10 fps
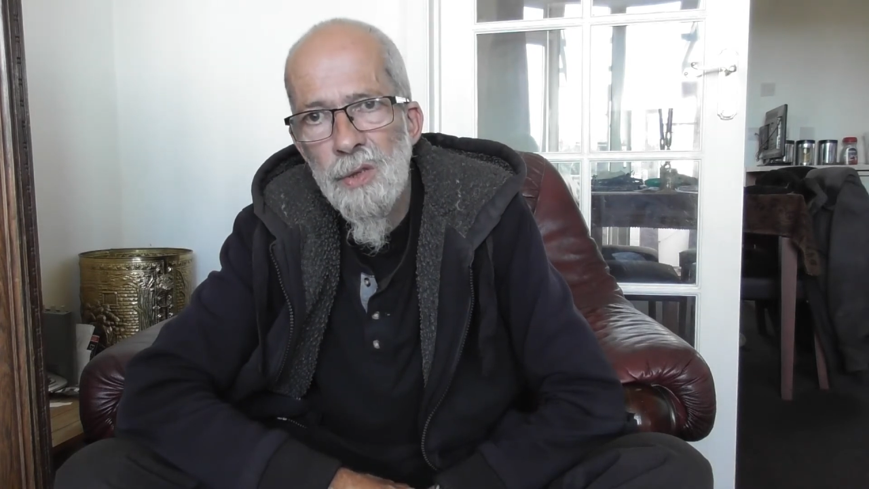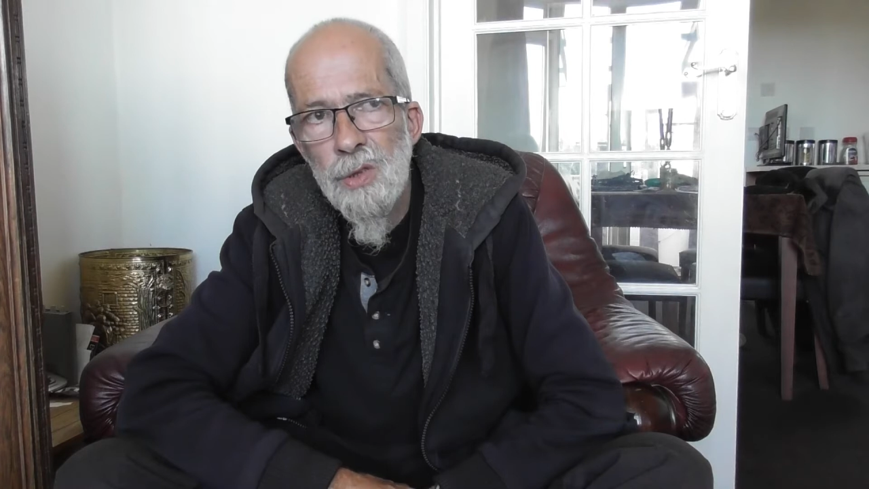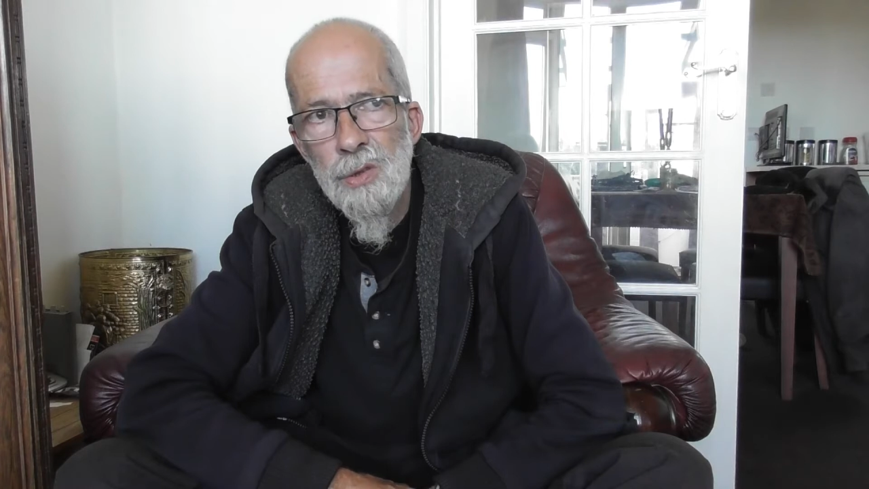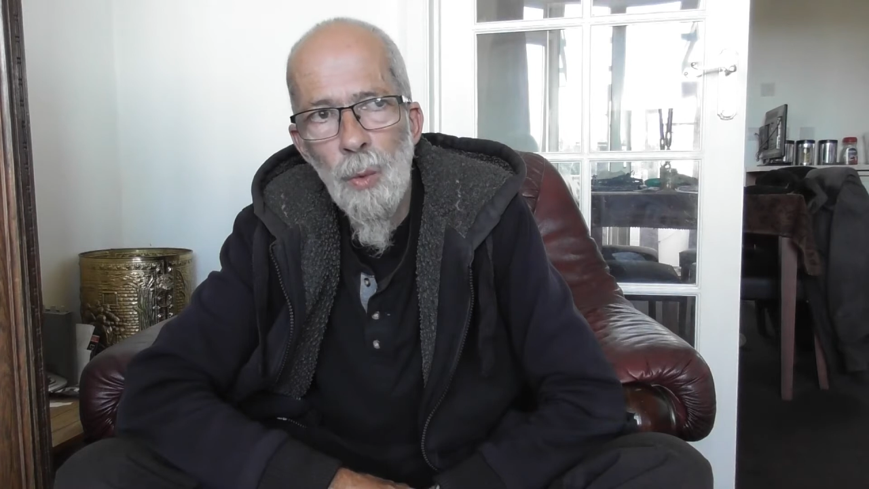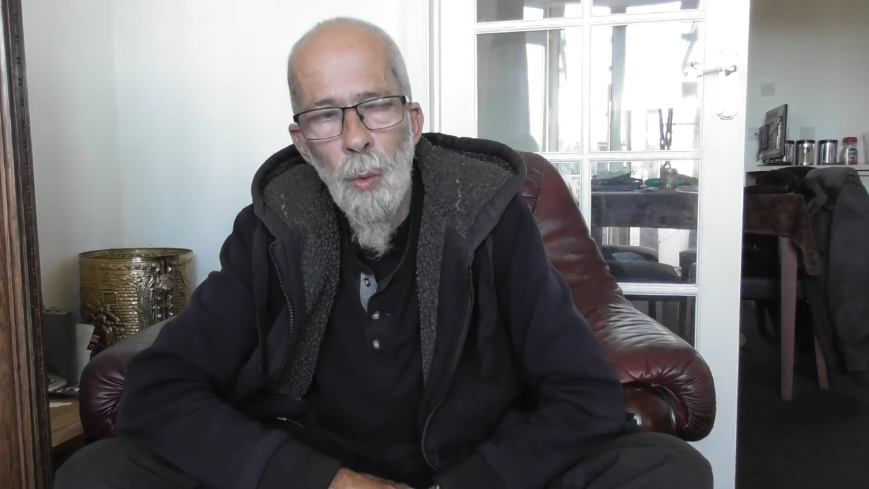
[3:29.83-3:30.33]

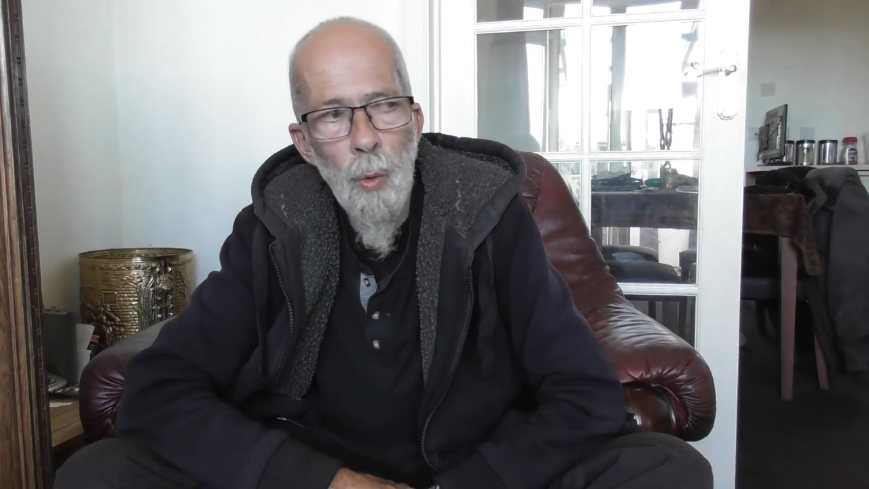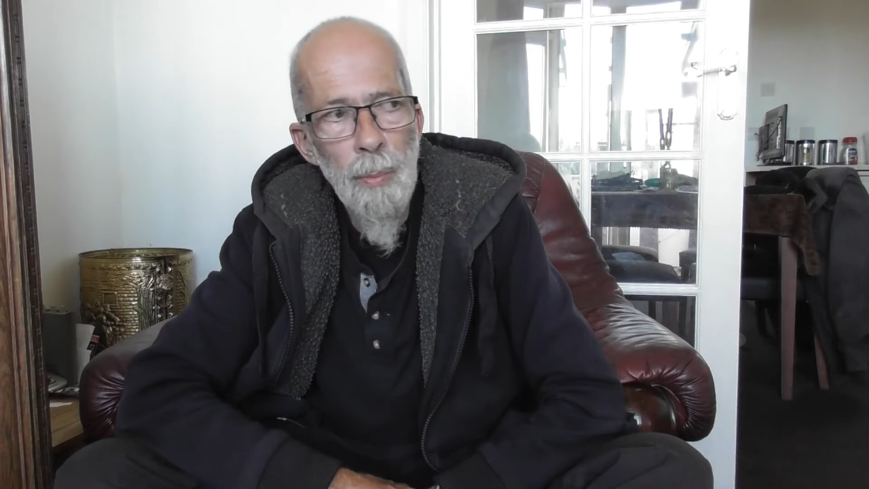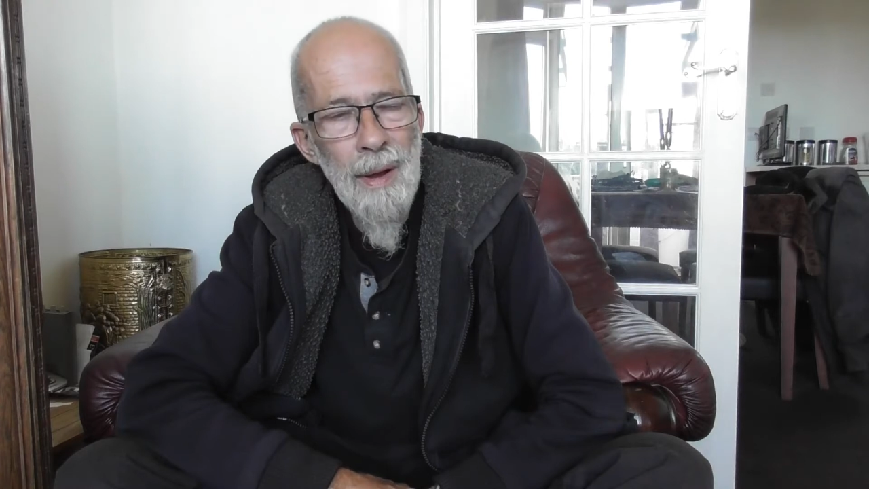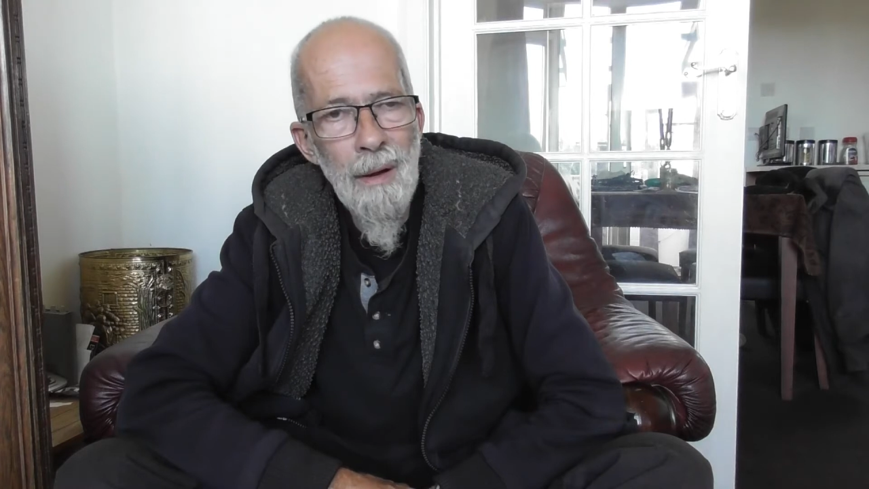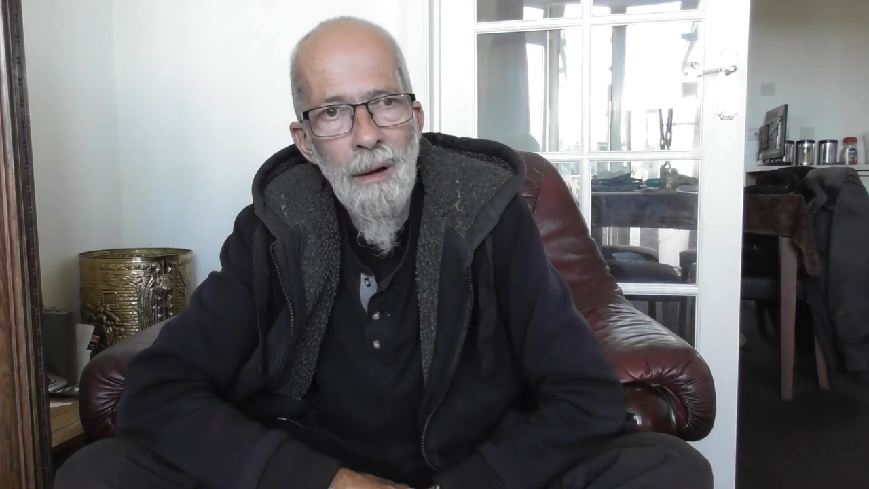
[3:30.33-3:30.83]
just to walk
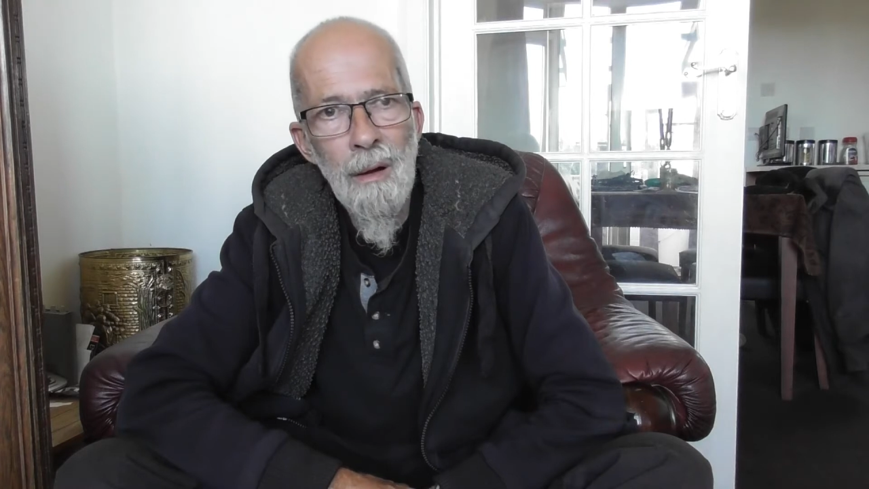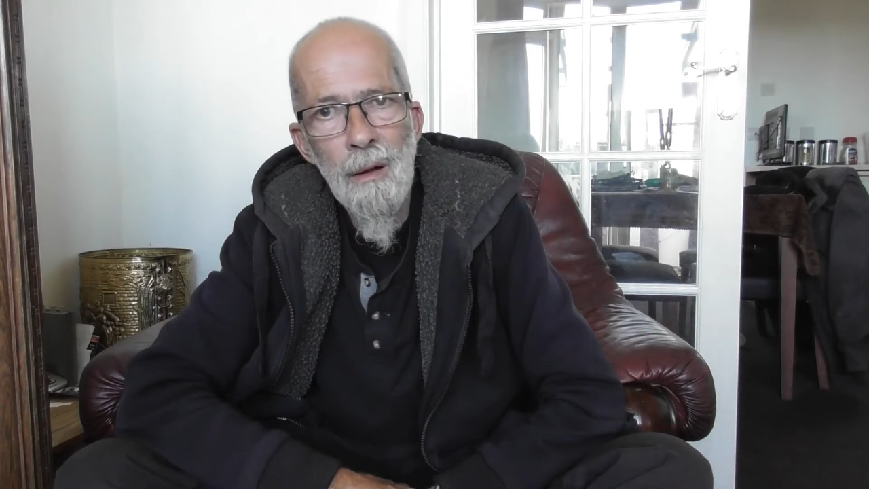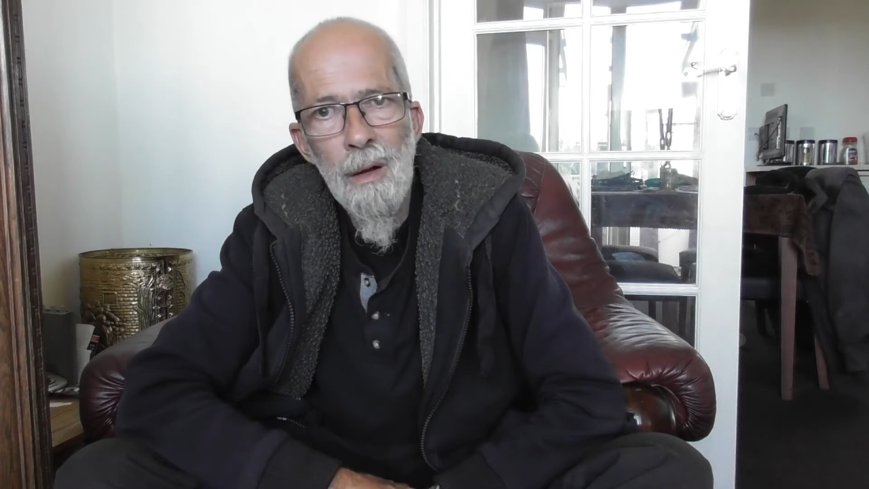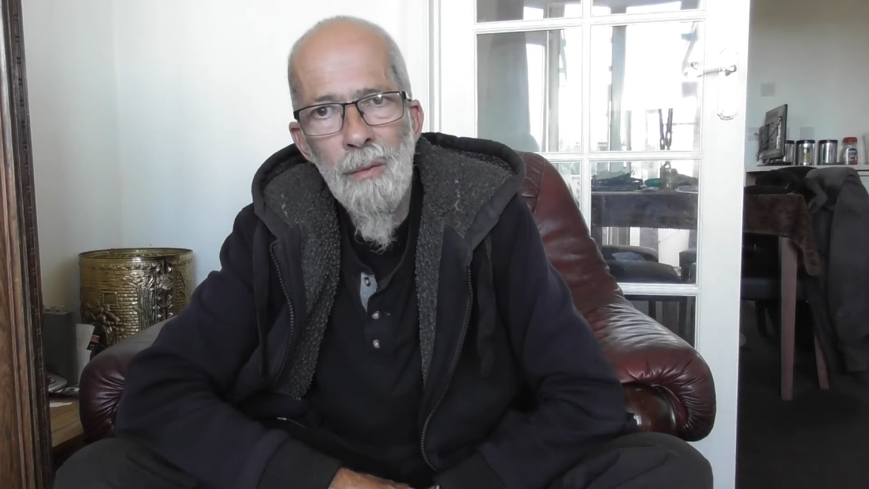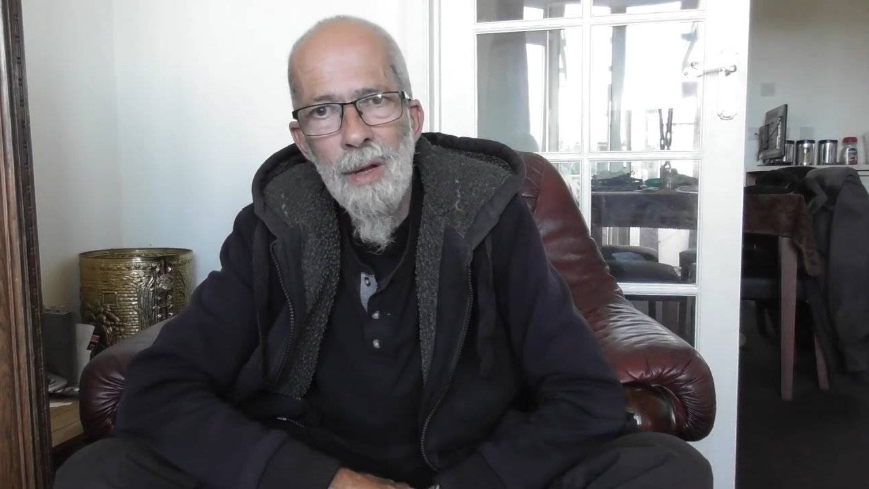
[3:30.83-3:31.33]
Bear
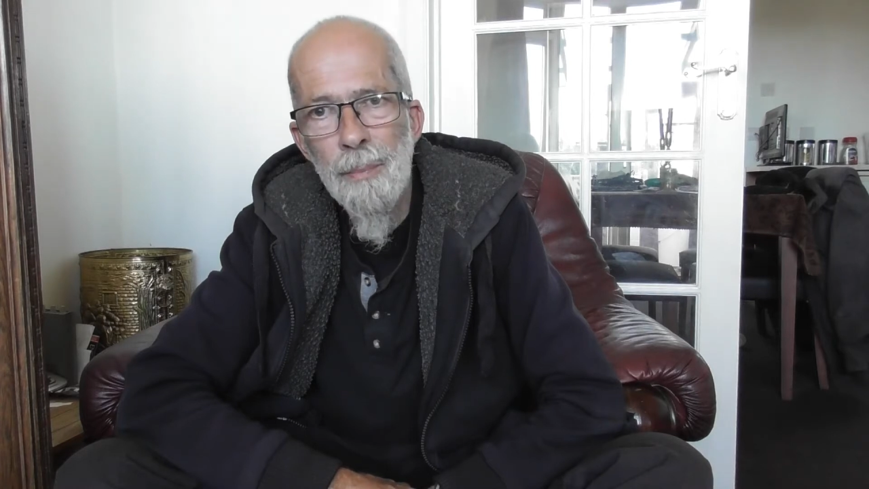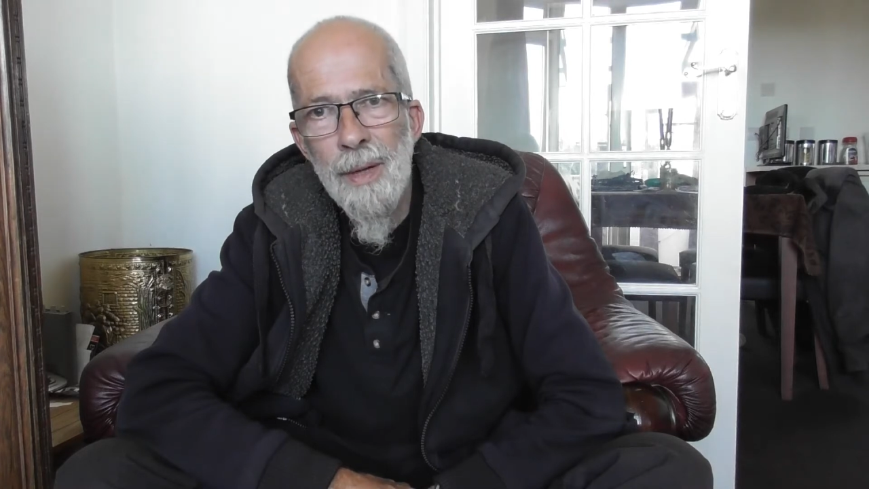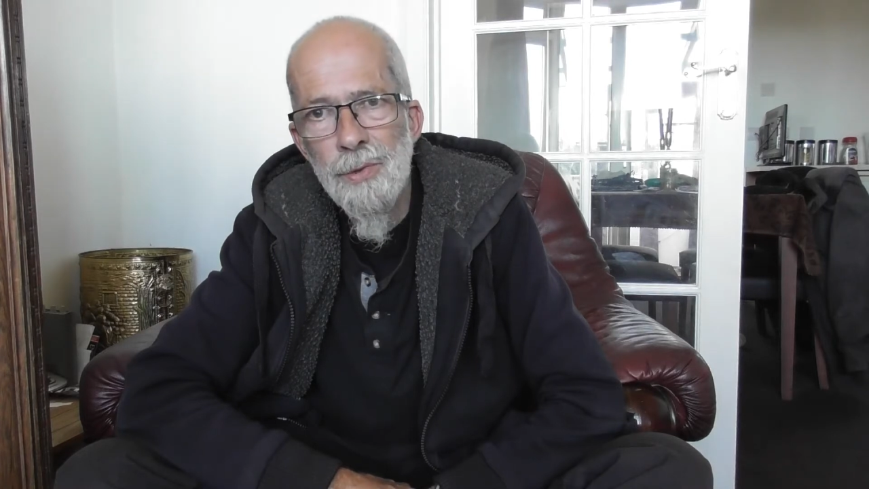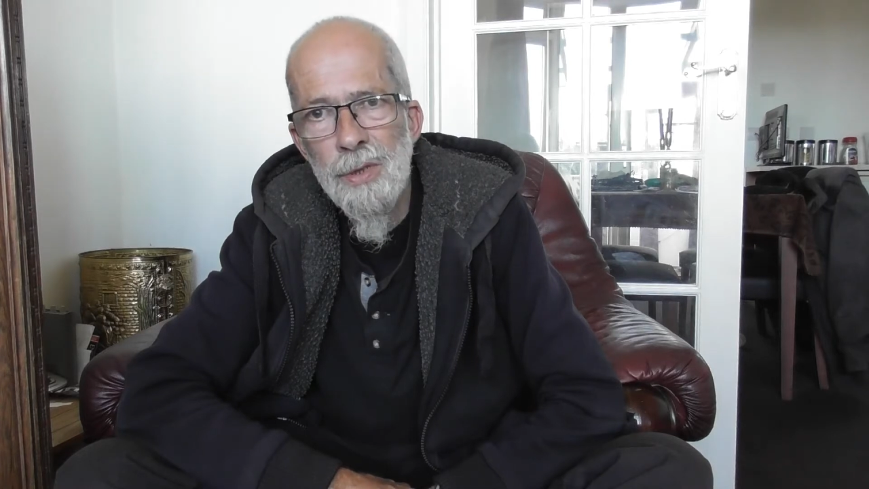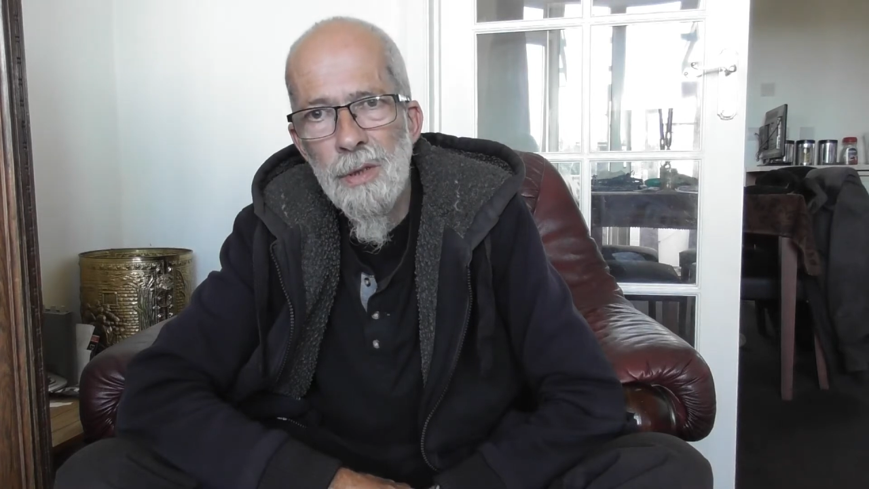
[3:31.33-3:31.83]
around
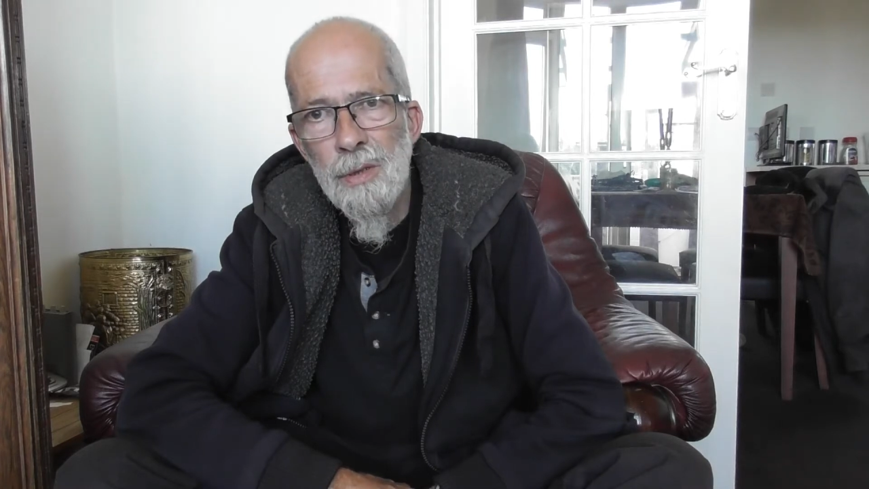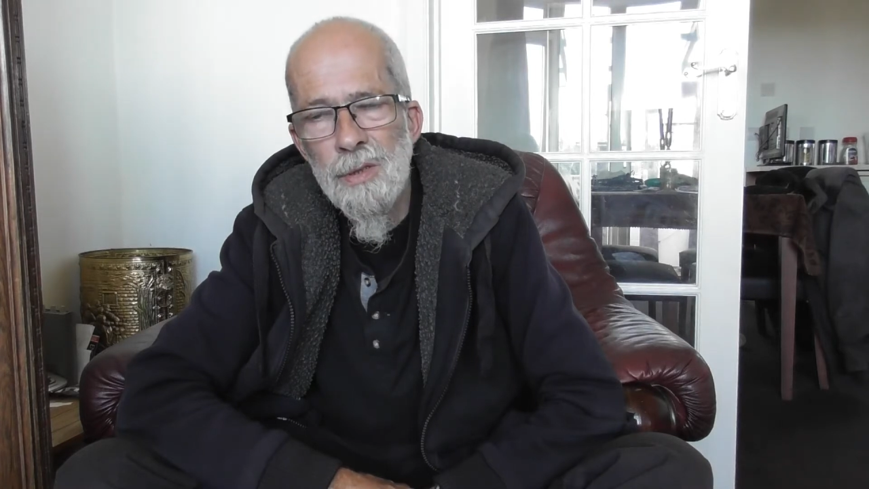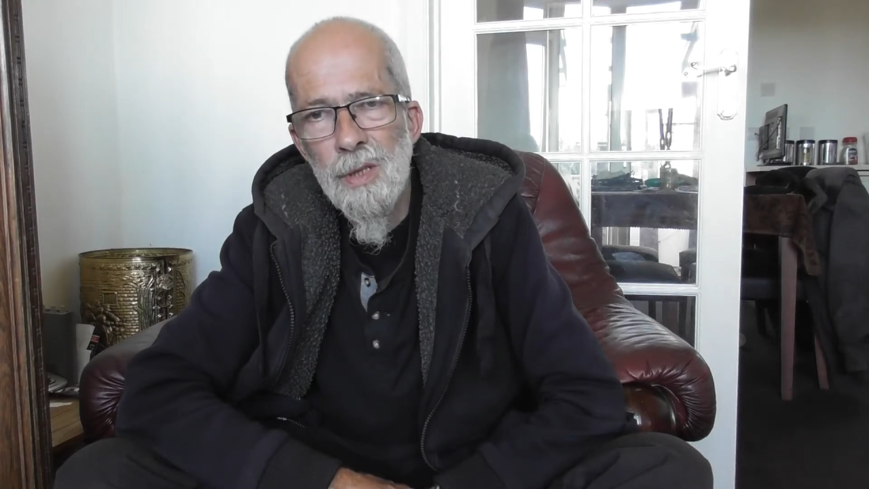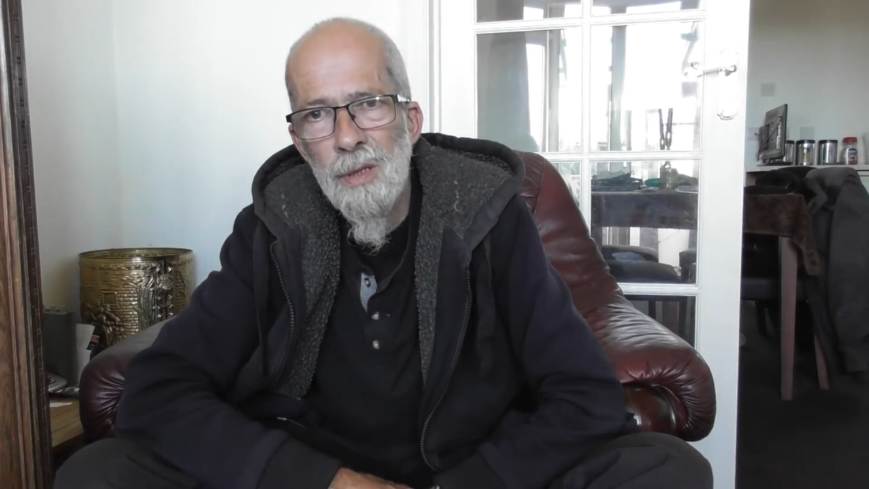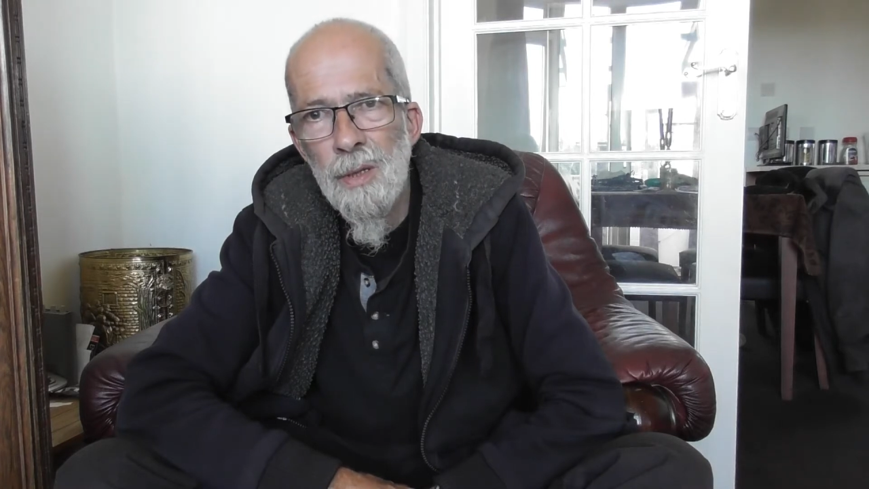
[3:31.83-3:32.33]
Battery Gardens.